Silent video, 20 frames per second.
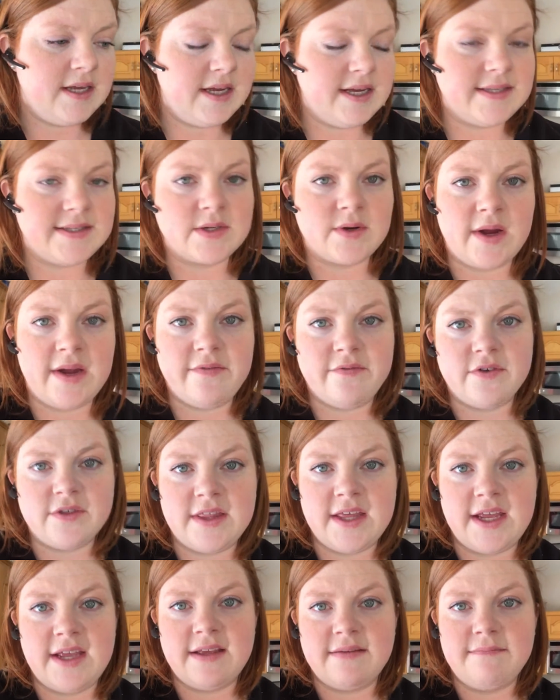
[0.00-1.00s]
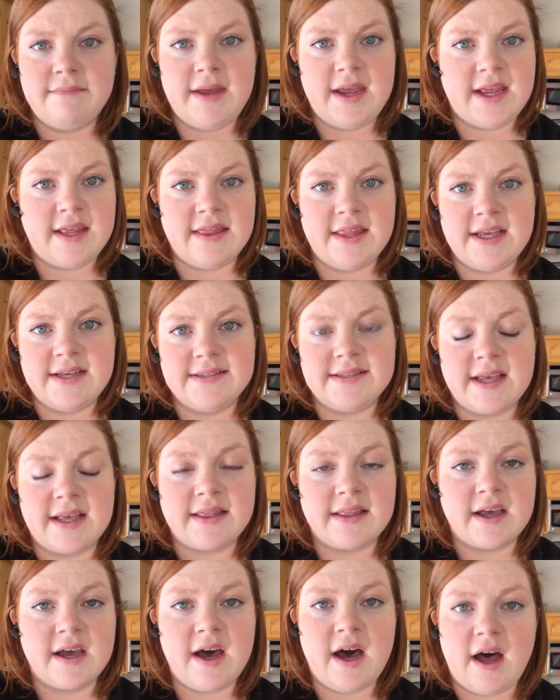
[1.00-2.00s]
it's great for thing, making things
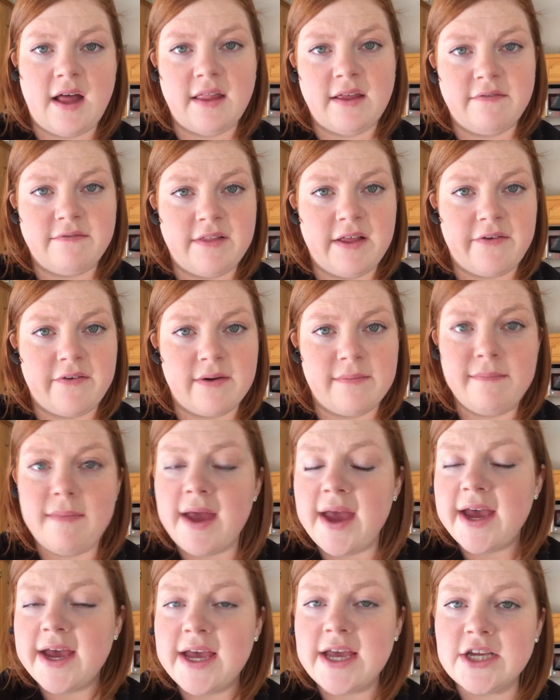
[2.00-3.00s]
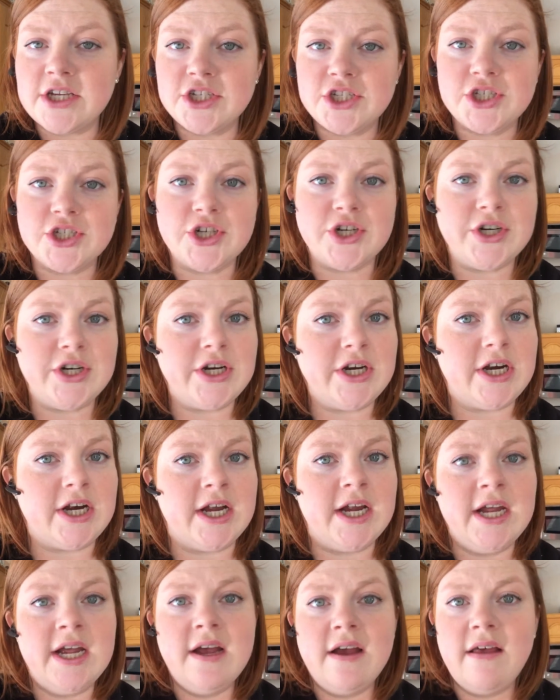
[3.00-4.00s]
like the cauliflower mash or